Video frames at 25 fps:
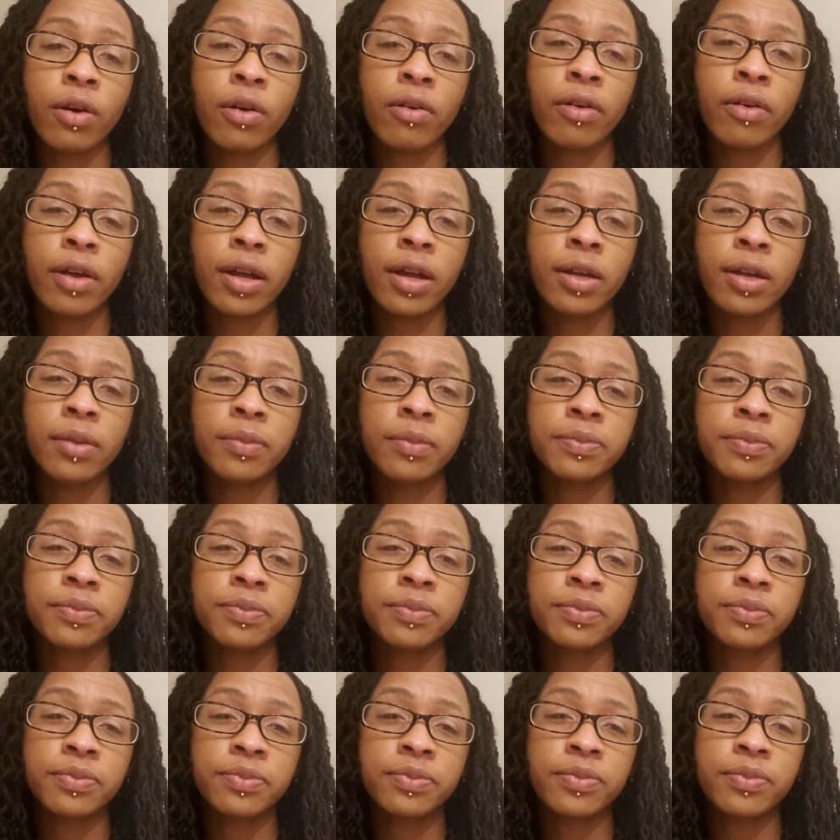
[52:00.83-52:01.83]
All right.
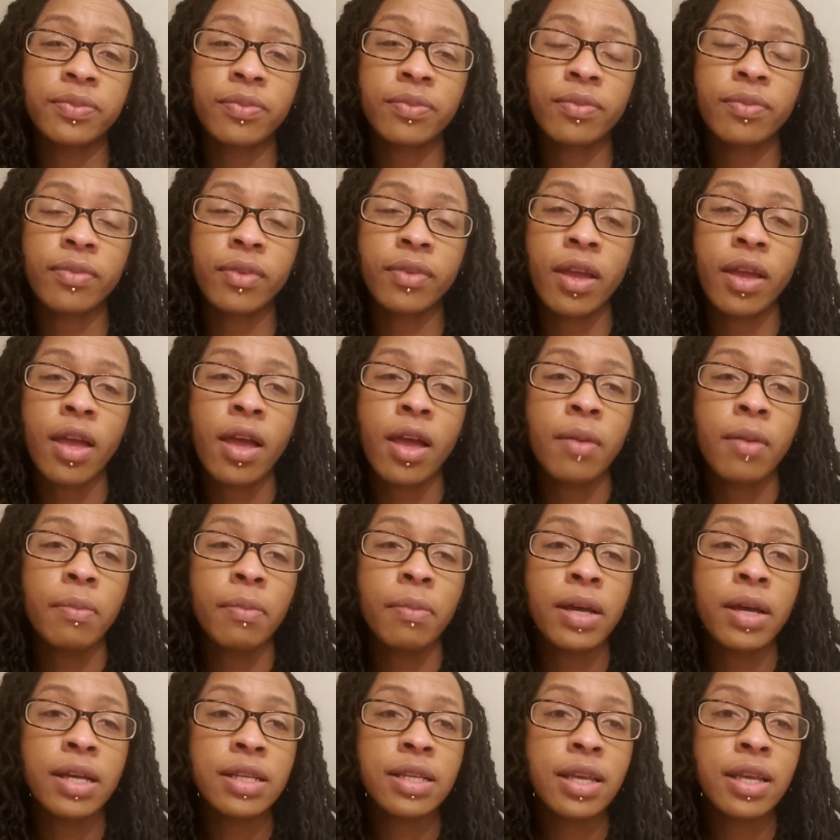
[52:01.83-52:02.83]

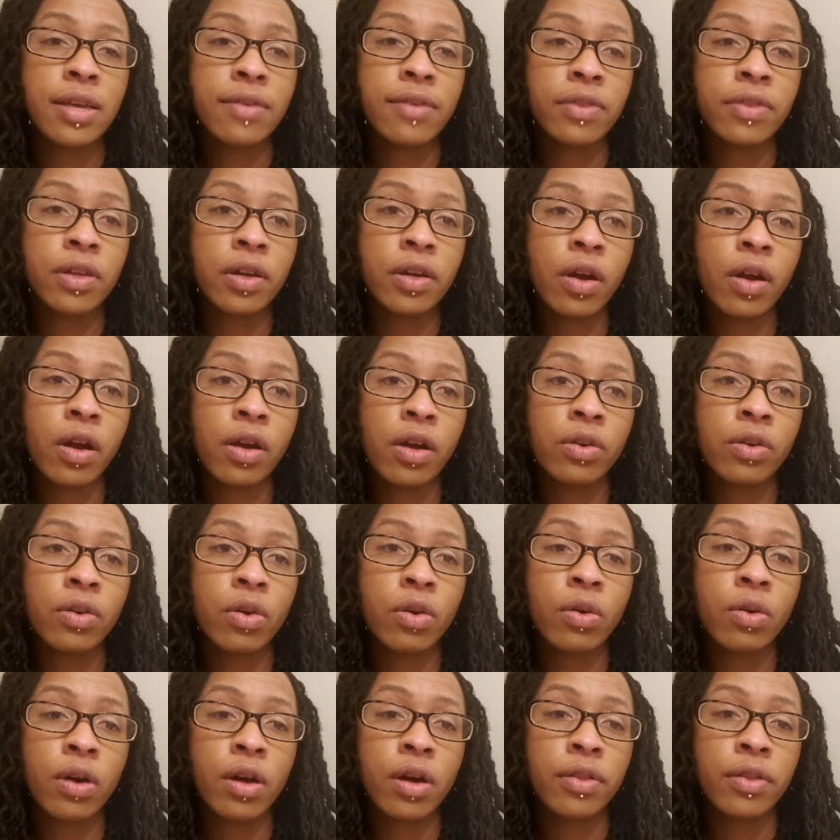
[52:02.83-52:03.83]
But if there are
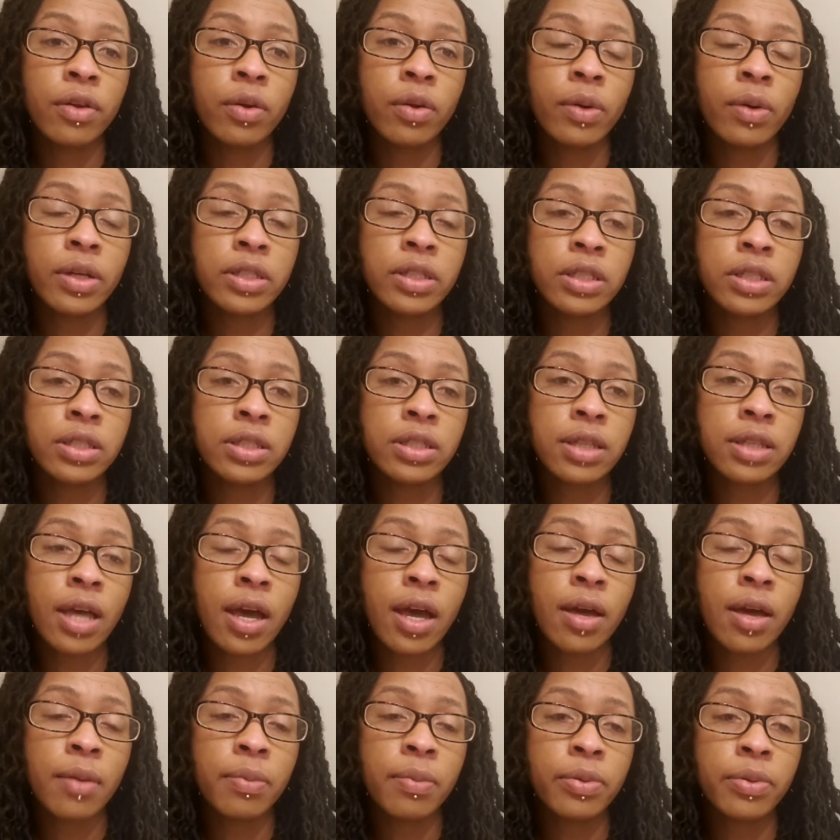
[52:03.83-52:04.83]
no other questions,
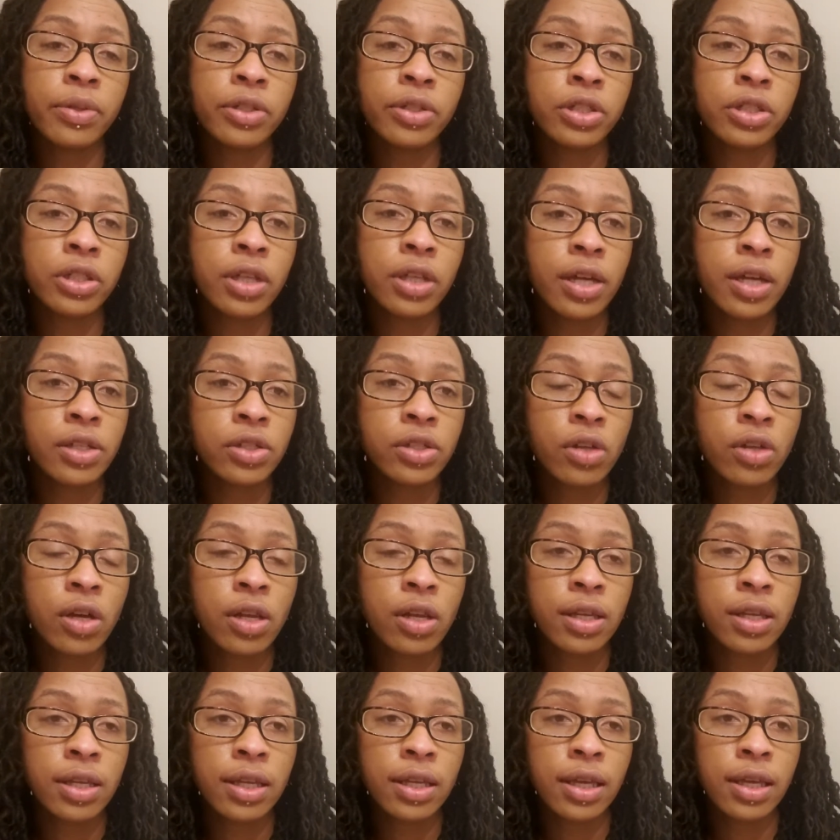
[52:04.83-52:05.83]
I appreciate
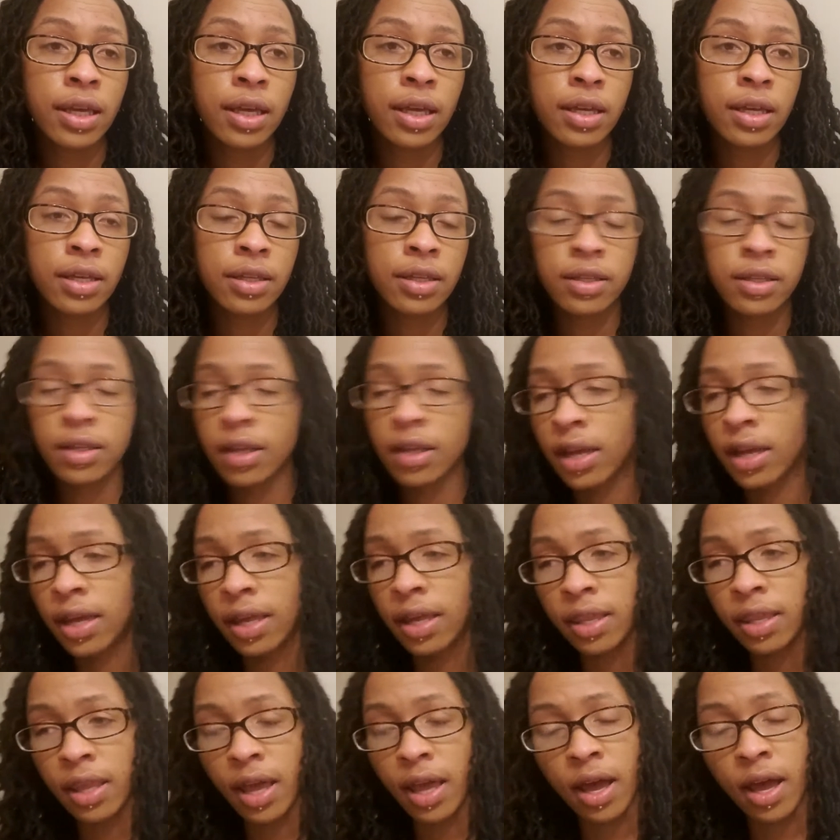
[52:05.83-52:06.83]
y'all again,
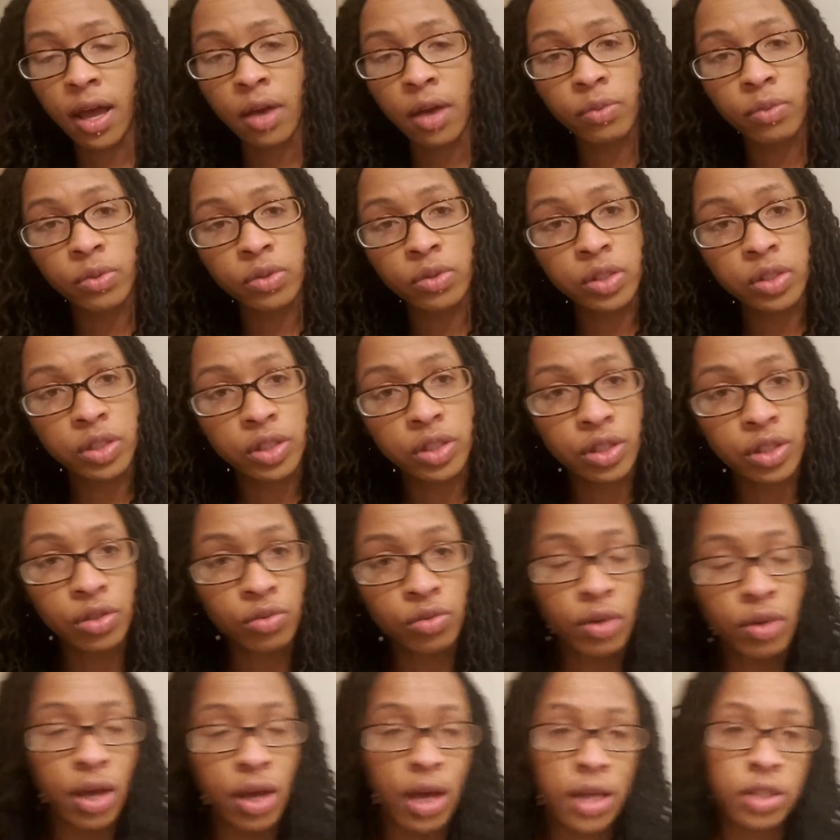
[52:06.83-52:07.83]
and I will see
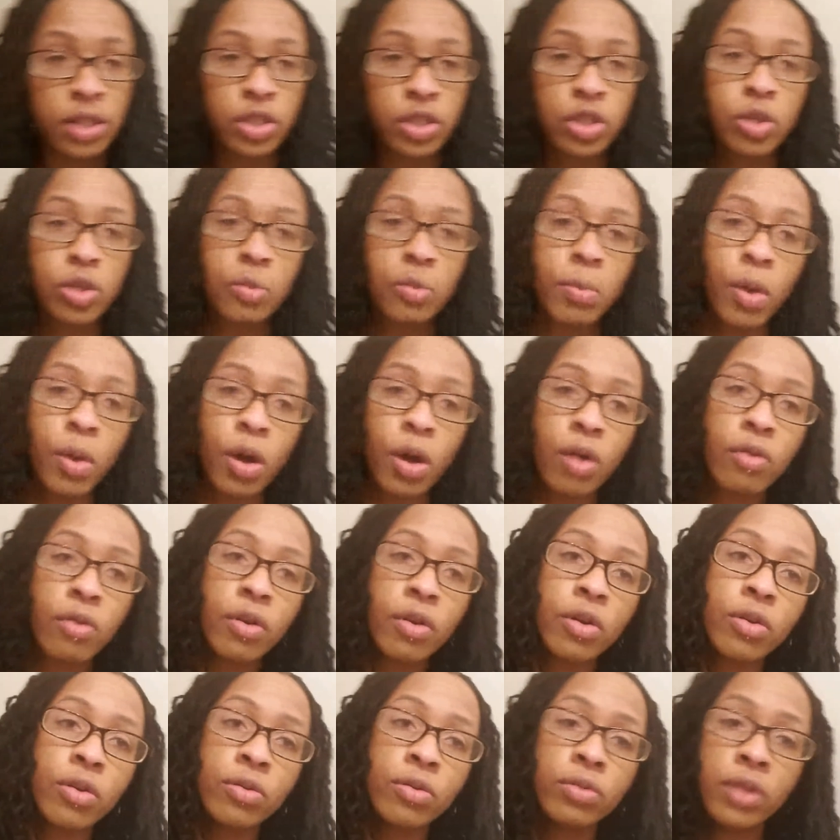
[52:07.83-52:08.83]
you guys
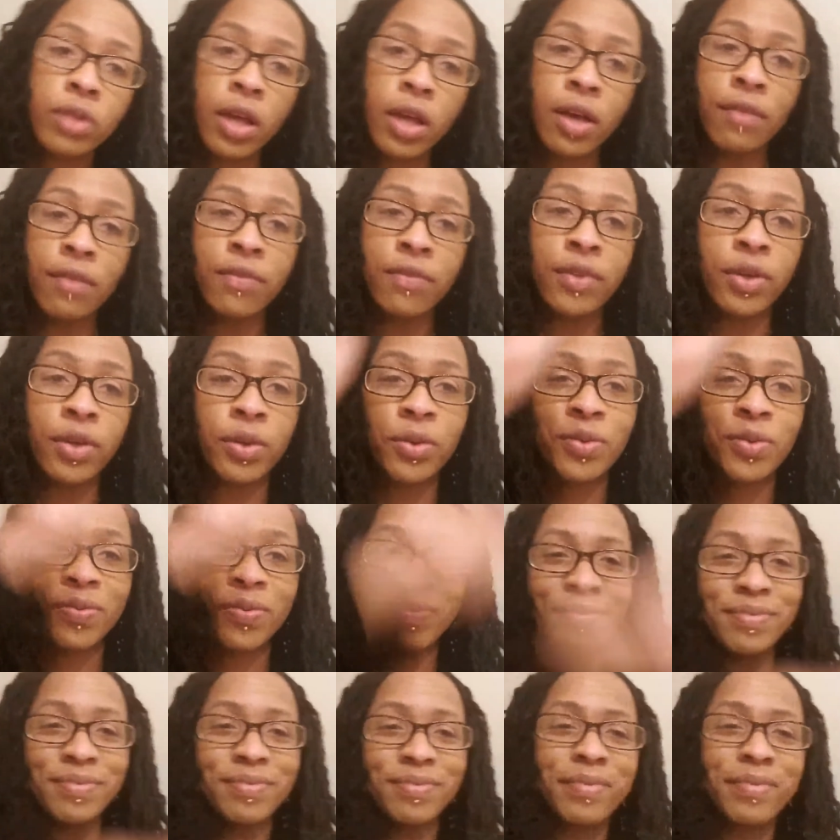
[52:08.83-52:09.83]
tomorrow. Love you.
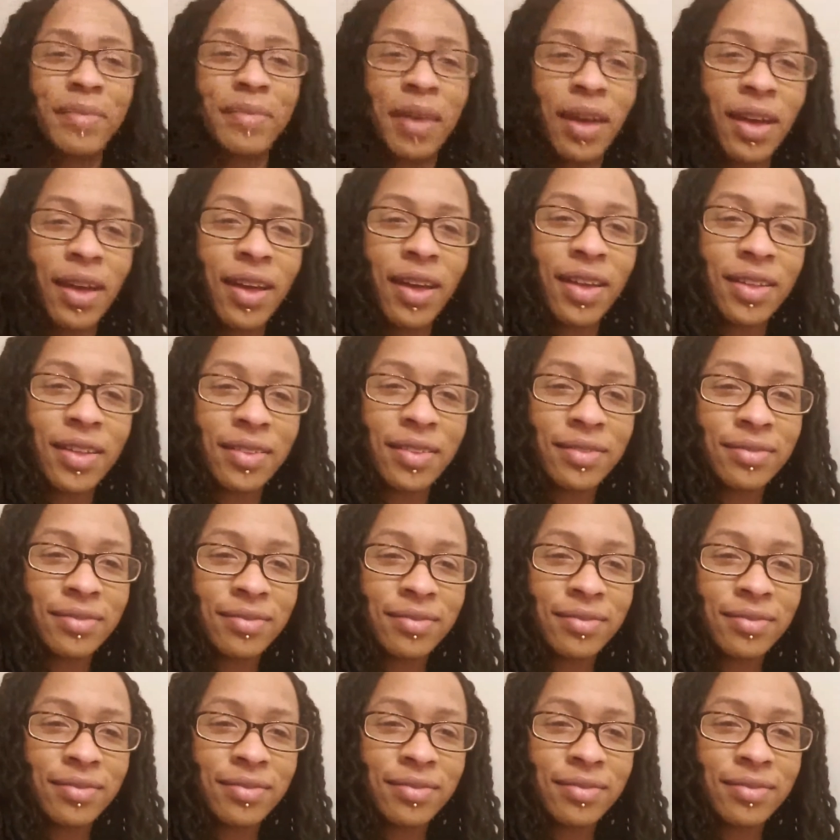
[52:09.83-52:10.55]
Bye.